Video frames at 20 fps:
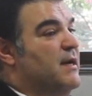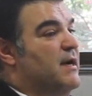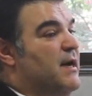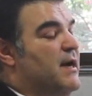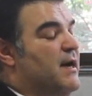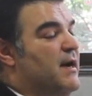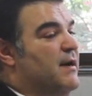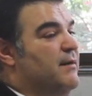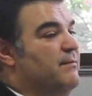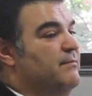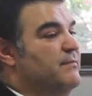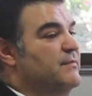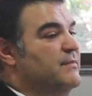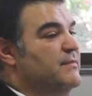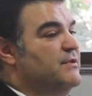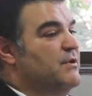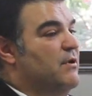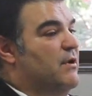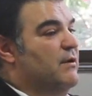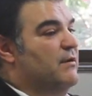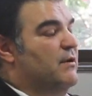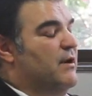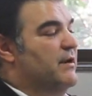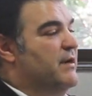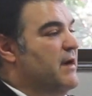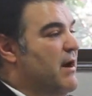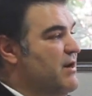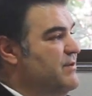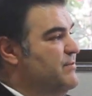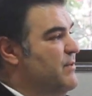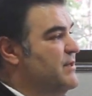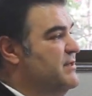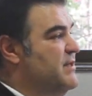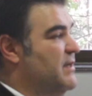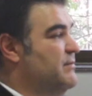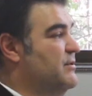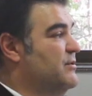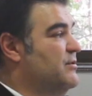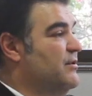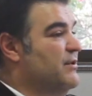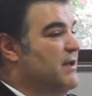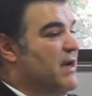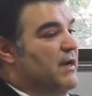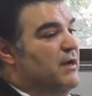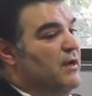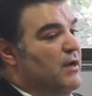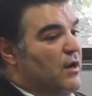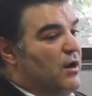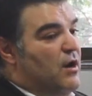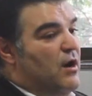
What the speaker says: So I encourage my team to do that.